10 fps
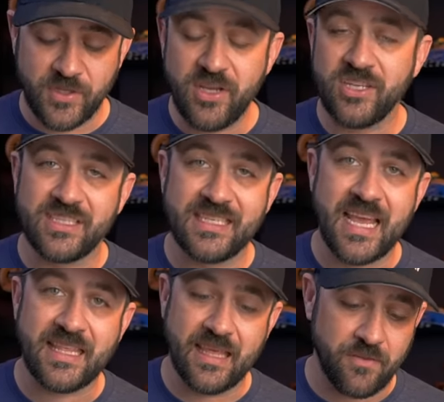So you can just
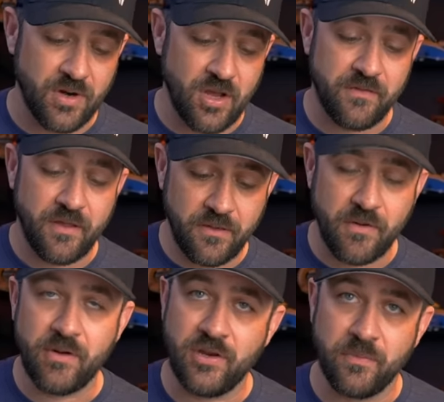take the other one off,
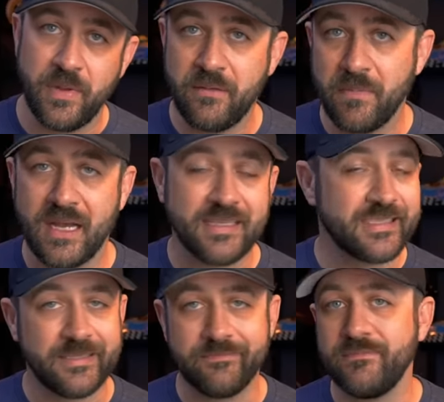throw it in your pit
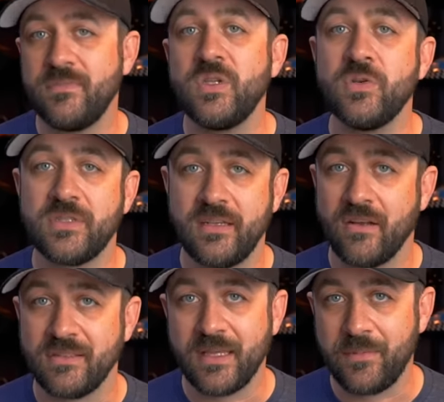box and use it
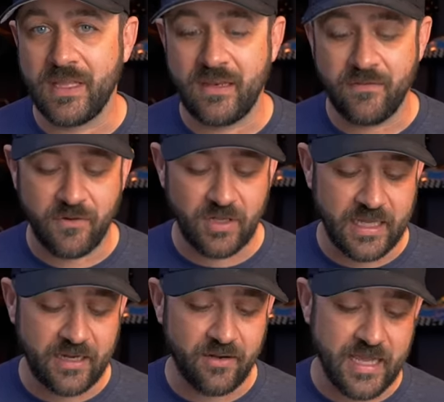on something for a
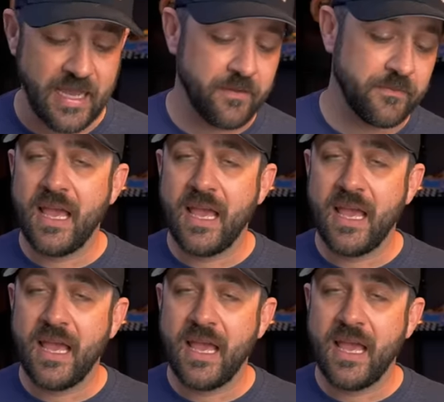later date.